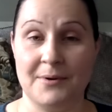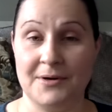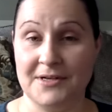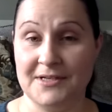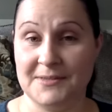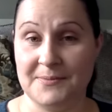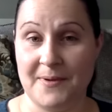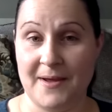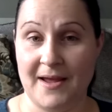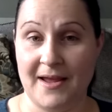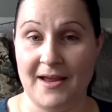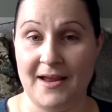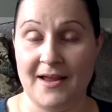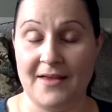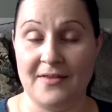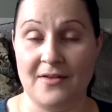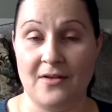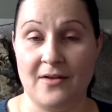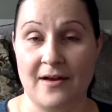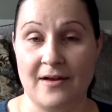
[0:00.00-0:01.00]
participate
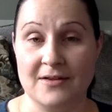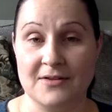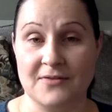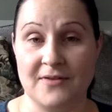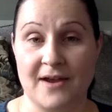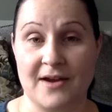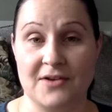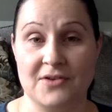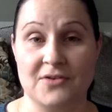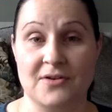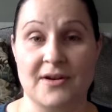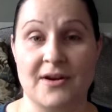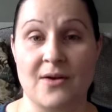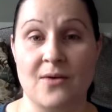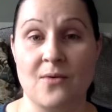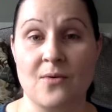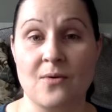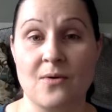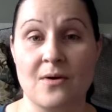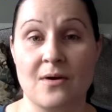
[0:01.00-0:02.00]
in the Clouds Factory
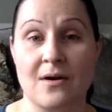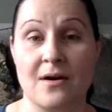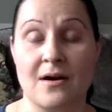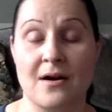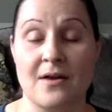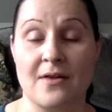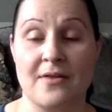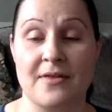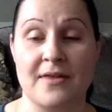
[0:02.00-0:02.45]
or